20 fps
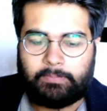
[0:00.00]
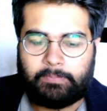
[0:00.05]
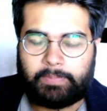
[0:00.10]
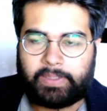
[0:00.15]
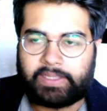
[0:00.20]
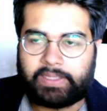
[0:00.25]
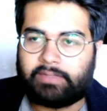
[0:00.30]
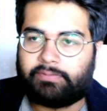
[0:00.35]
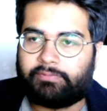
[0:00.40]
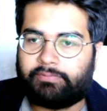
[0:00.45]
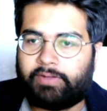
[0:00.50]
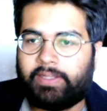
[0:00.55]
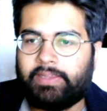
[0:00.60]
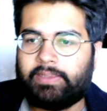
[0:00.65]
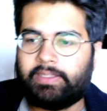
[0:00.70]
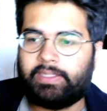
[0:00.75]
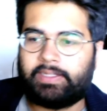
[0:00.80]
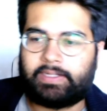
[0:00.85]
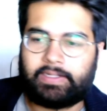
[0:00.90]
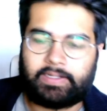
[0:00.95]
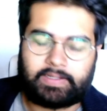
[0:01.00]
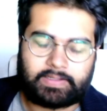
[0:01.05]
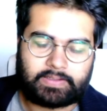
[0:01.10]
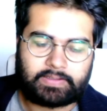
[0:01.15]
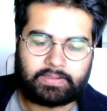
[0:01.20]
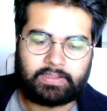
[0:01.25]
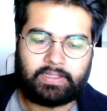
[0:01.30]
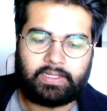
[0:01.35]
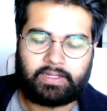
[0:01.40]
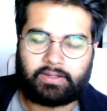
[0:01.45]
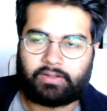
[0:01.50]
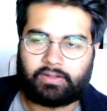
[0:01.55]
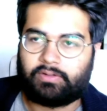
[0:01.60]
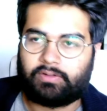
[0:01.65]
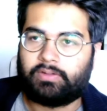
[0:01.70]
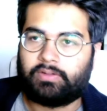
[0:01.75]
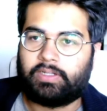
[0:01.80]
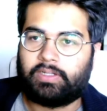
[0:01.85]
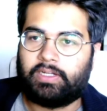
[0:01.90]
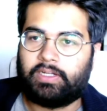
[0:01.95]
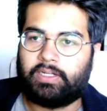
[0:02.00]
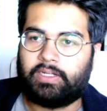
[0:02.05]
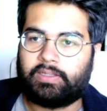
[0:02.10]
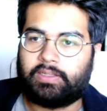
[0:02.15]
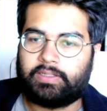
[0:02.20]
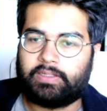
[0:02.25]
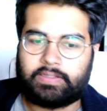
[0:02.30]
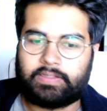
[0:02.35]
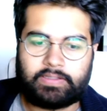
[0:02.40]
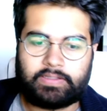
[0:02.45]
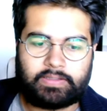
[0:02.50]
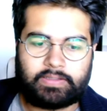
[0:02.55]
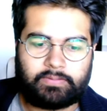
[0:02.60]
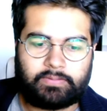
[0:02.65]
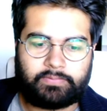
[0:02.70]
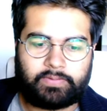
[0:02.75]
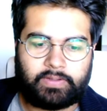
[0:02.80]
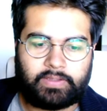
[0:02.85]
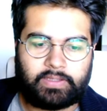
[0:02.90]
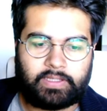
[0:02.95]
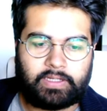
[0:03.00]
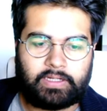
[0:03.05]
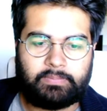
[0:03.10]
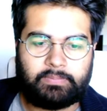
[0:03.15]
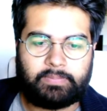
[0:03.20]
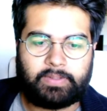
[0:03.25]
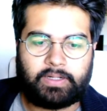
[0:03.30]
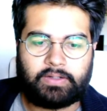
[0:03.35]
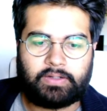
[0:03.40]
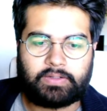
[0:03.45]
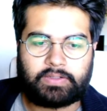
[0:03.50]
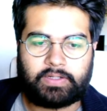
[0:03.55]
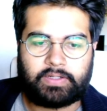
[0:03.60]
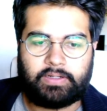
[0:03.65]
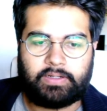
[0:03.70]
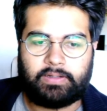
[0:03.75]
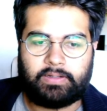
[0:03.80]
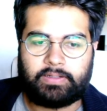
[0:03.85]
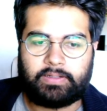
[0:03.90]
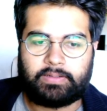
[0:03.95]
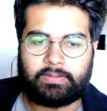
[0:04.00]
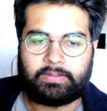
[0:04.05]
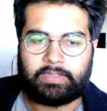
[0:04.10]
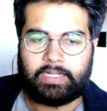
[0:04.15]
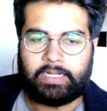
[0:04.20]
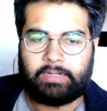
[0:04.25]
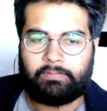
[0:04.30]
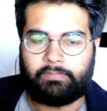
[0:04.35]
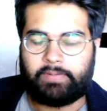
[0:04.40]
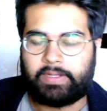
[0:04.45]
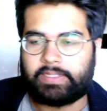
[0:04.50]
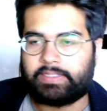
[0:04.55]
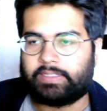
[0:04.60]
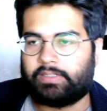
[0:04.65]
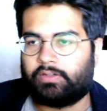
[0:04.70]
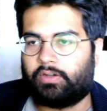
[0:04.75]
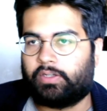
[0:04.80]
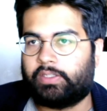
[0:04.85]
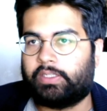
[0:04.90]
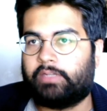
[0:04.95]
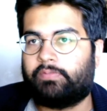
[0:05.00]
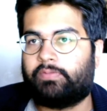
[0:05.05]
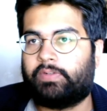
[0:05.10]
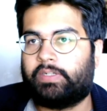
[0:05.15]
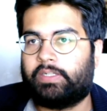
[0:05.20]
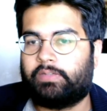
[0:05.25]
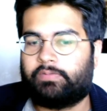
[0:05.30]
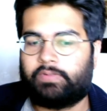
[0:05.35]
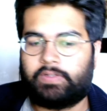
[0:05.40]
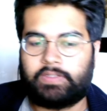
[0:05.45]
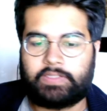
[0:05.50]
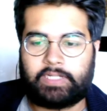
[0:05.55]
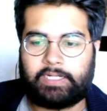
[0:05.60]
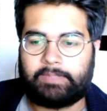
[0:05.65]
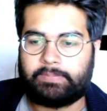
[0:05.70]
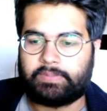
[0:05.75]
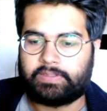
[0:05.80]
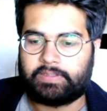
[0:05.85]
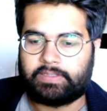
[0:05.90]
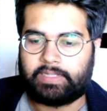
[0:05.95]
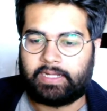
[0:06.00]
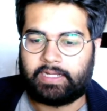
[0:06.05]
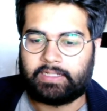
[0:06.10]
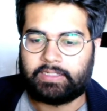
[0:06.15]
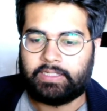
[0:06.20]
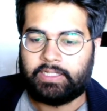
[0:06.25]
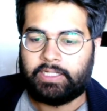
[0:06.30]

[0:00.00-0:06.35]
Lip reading: But the fun thing is, like, this is the fun thing about investing on different times, that